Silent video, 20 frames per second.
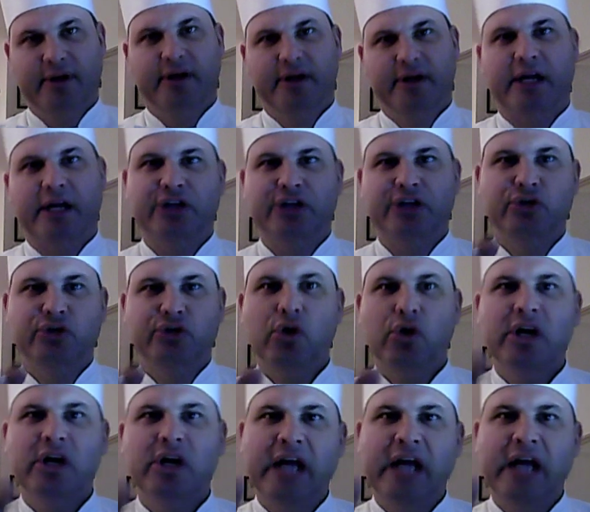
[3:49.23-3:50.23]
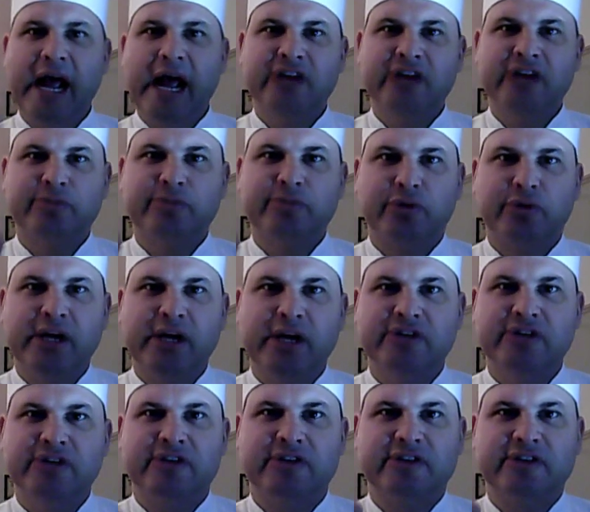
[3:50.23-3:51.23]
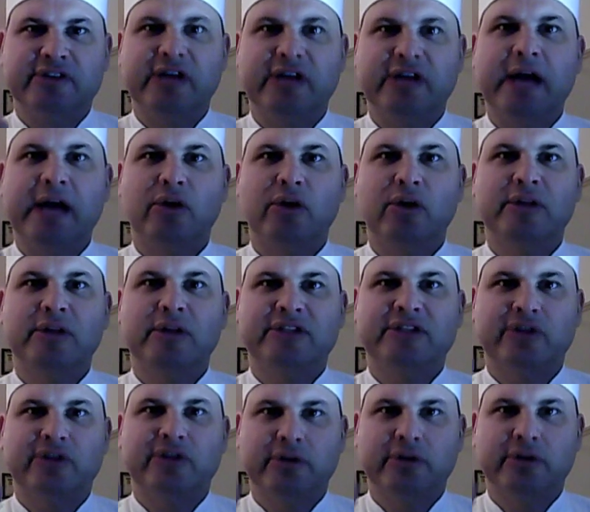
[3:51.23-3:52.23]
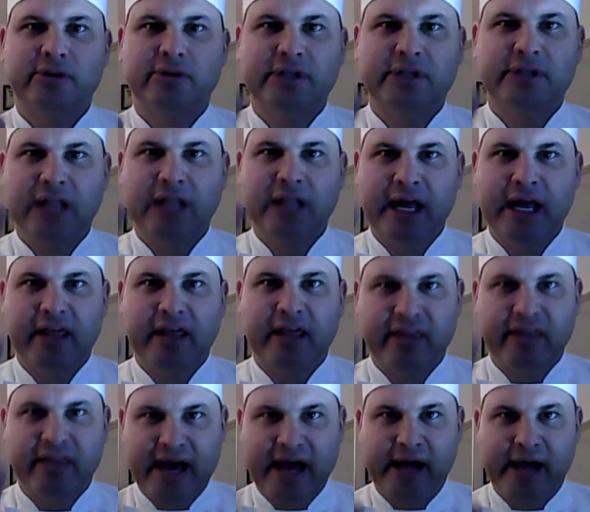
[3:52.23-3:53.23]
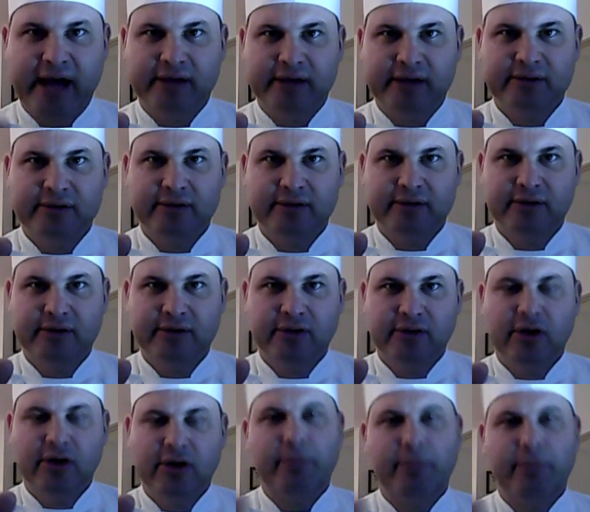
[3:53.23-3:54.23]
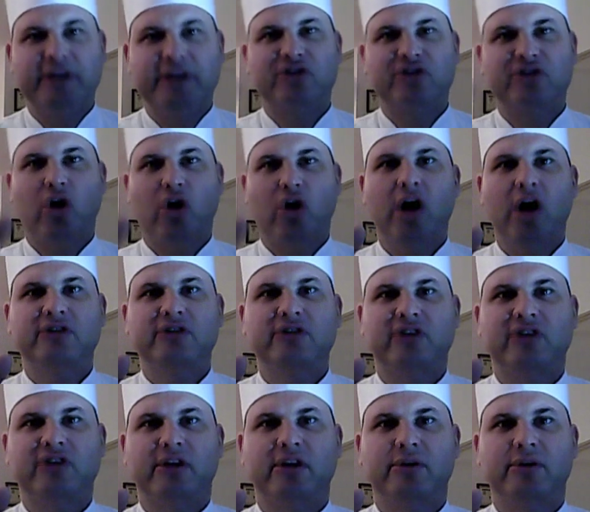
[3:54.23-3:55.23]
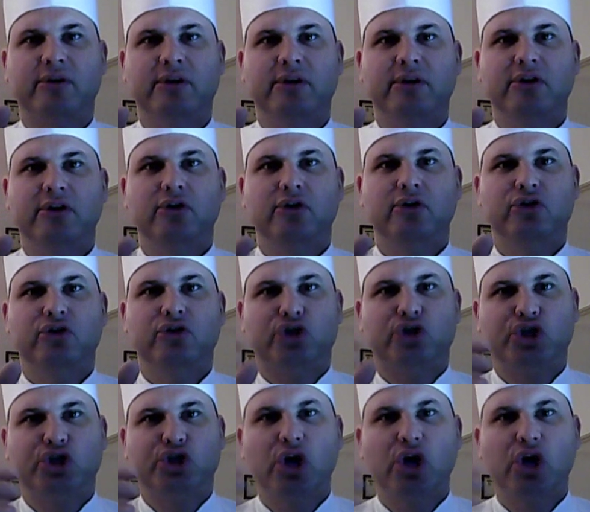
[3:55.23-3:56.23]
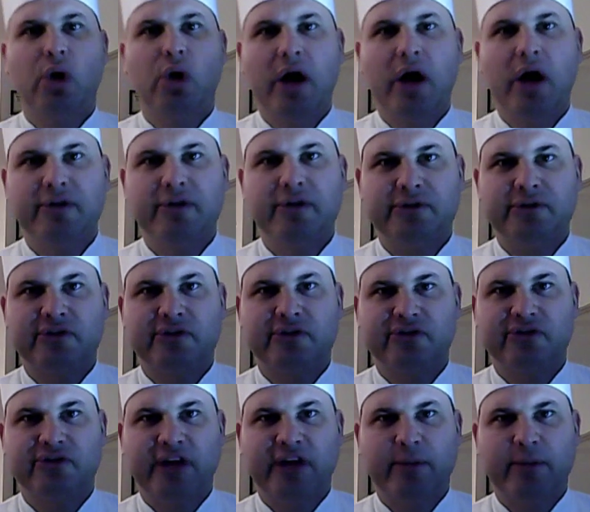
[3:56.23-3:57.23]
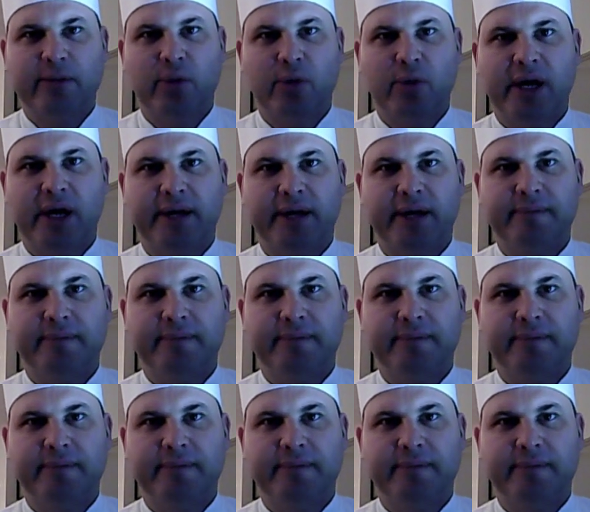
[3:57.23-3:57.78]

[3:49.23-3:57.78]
Now, your aspiration is not only to learn like that, but it's also to show others the same way.